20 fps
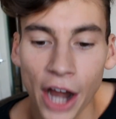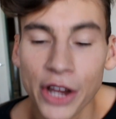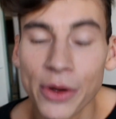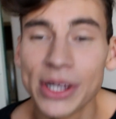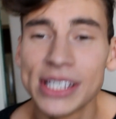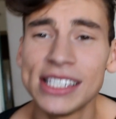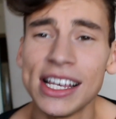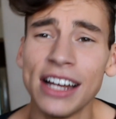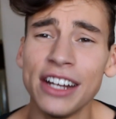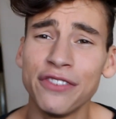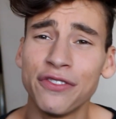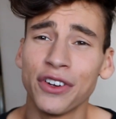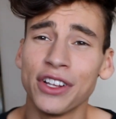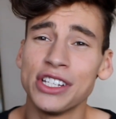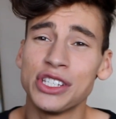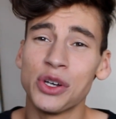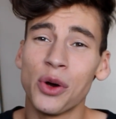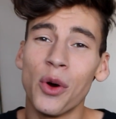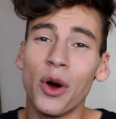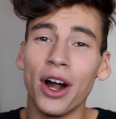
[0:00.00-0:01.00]
Are you excited for
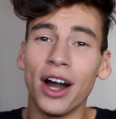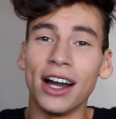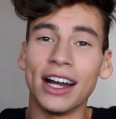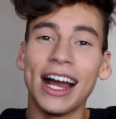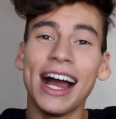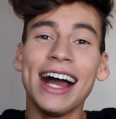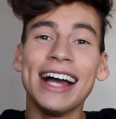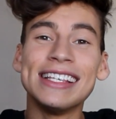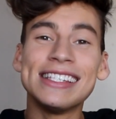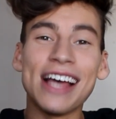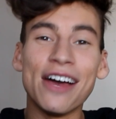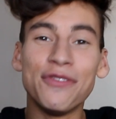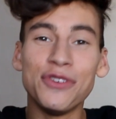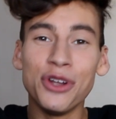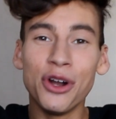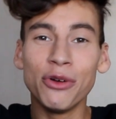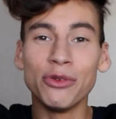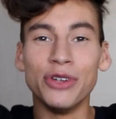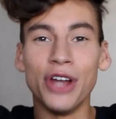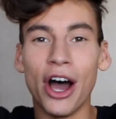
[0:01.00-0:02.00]
the tour? Guys, if
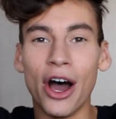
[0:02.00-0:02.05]
you don't